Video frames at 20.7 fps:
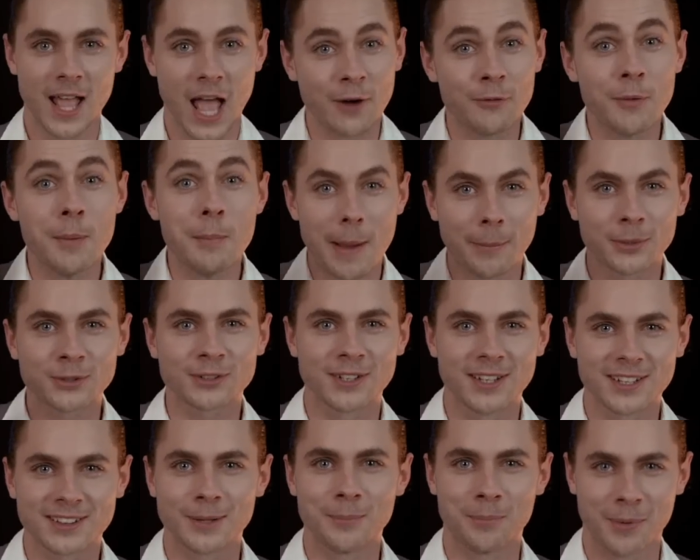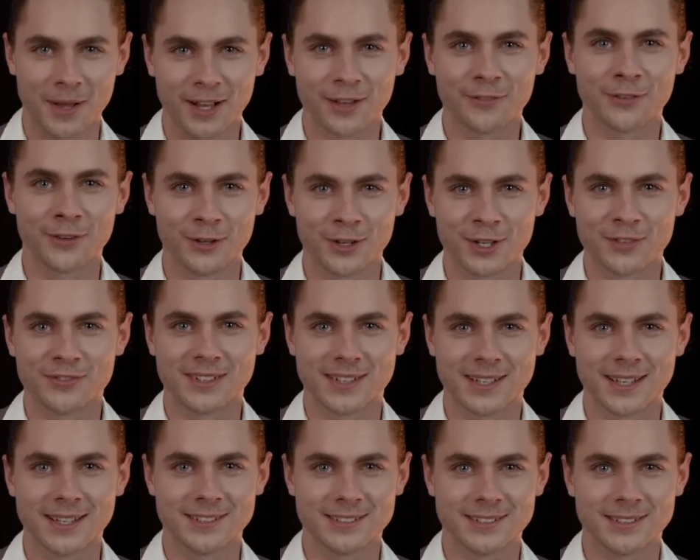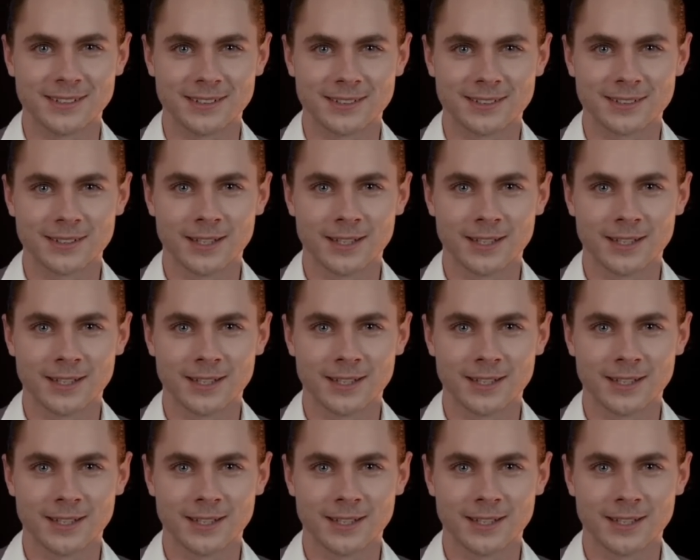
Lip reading: And remember to hit the bell for notifications.